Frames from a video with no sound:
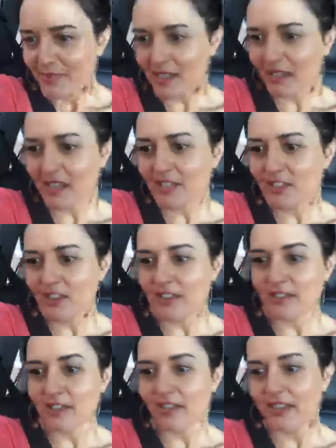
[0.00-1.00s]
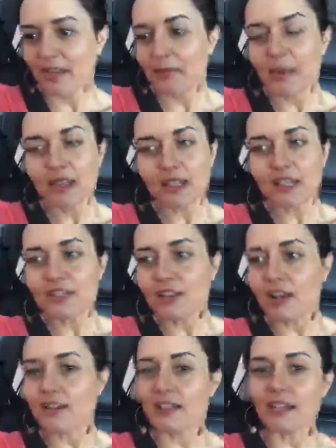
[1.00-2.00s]
Being nice costs nothing. Being nice
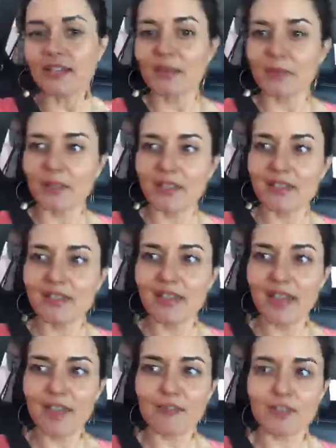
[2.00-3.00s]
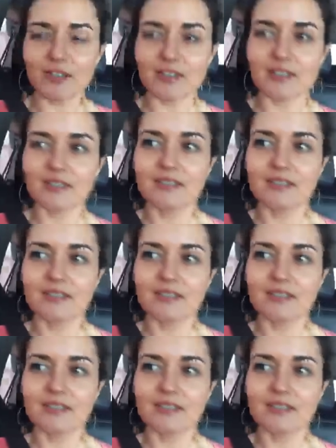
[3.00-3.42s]
costs nothing, but it does take effort,